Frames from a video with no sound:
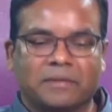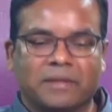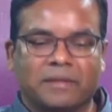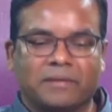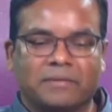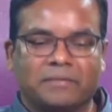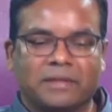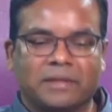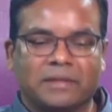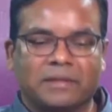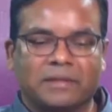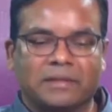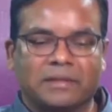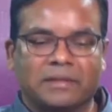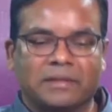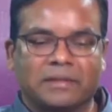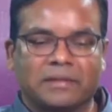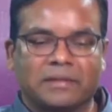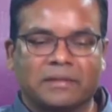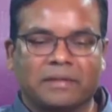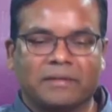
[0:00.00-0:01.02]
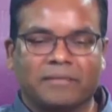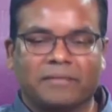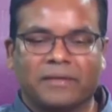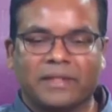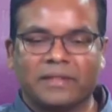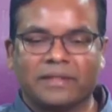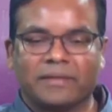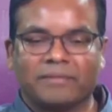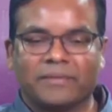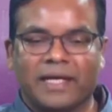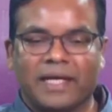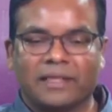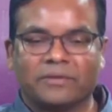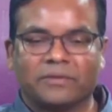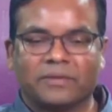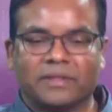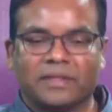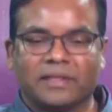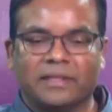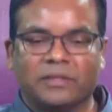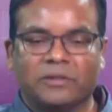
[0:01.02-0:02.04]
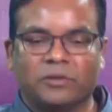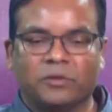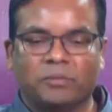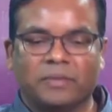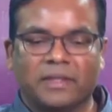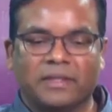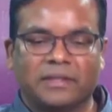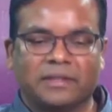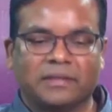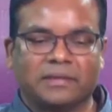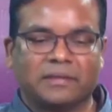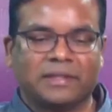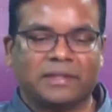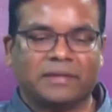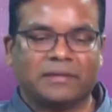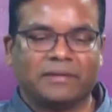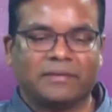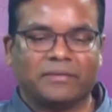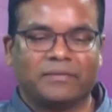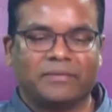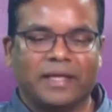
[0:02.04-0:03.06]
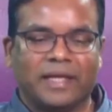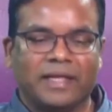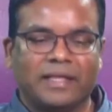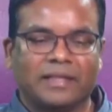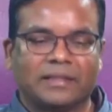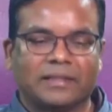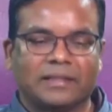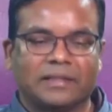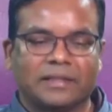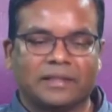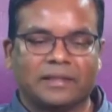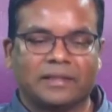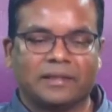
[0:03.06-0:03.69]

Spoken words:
of this coverage of the AstroSat instruments at various